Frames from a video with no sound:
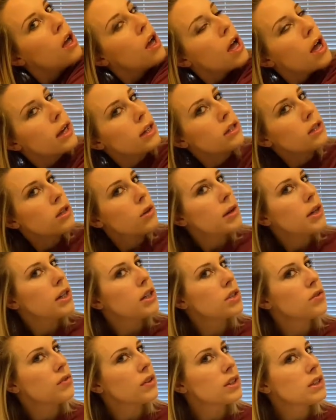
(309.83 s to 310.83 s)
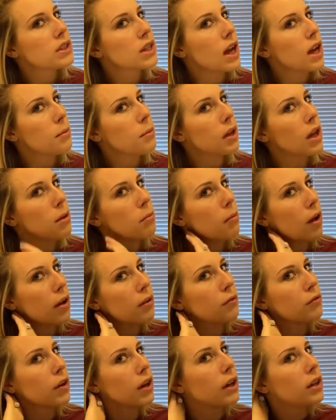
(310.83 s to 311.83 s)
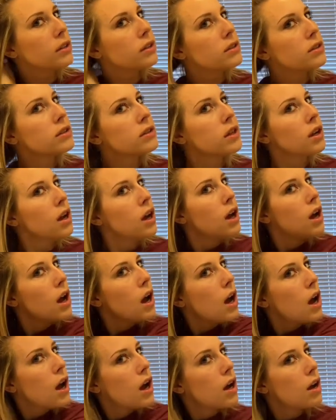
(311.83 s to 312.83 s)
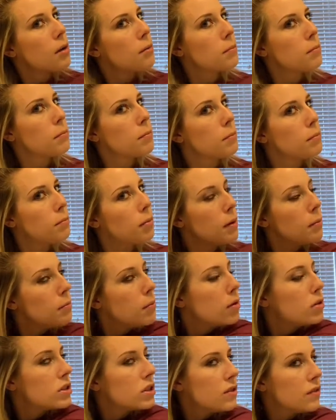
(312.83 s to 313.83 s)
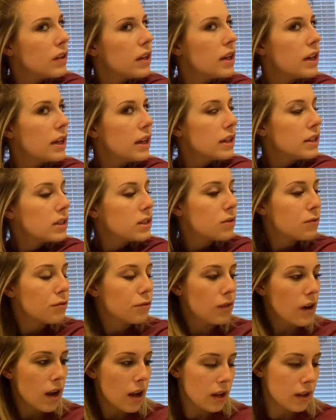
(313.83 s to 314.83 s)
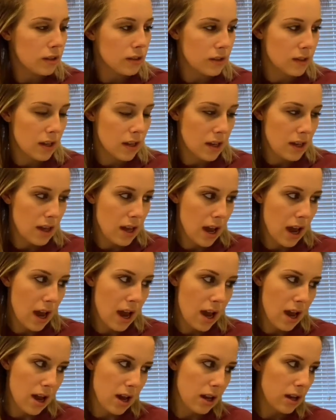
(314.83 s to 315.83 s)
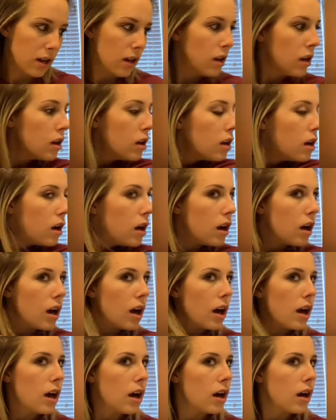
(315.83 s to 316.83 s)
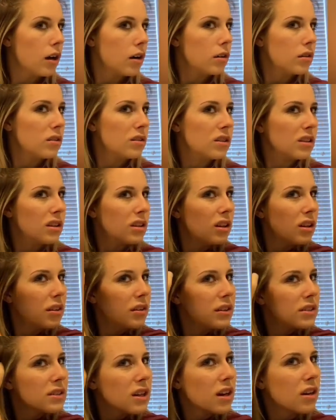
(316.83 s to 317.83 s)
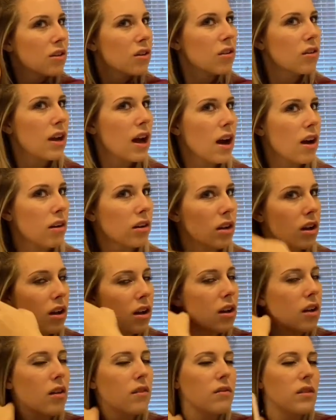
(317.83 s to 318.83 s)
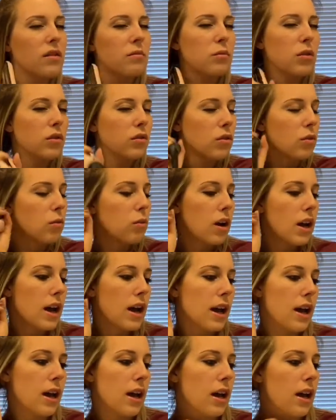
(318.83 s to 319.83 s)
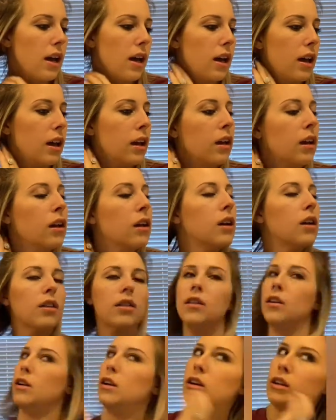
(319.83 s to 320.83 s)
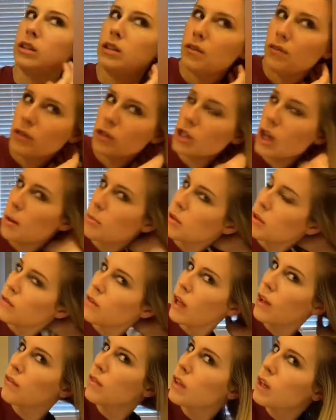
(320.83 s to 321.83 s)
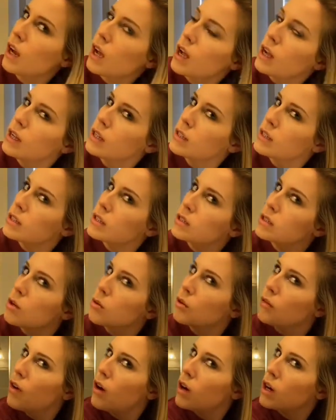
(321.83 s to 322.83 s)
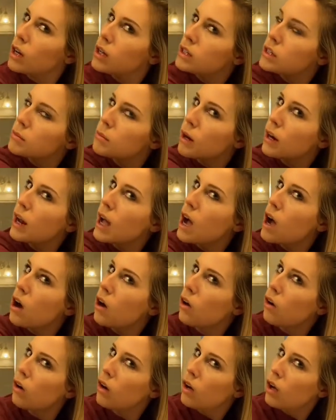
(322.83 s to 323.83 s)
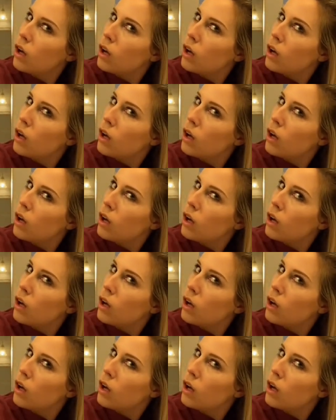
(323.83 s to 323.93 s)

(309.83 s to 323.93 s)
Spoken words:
And so his friends kind of became my friends. But most of his friends that he had, you know, he's kind of grown out of, they've moved away, they're in a different chapter of life than us. So we've all kind of spread out.